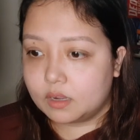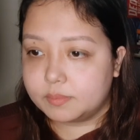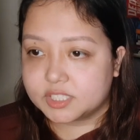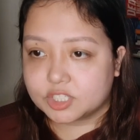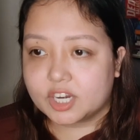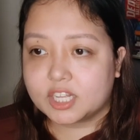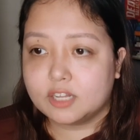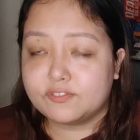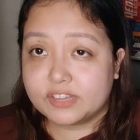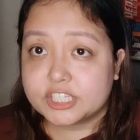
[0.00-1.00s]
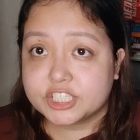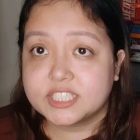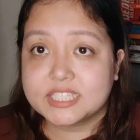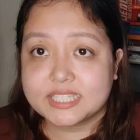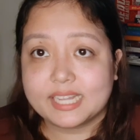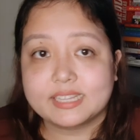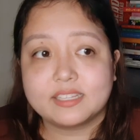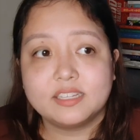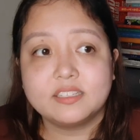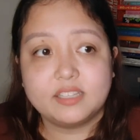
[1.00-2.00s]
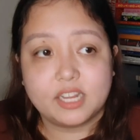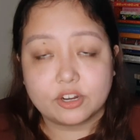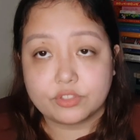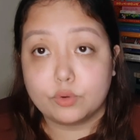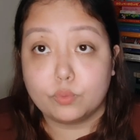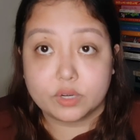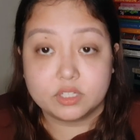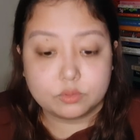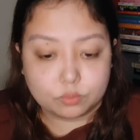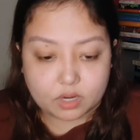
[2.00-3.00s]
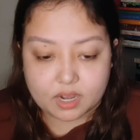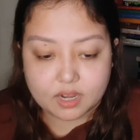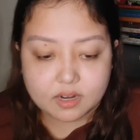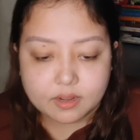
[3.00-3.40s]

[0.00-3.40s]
historical fiction set near the World War.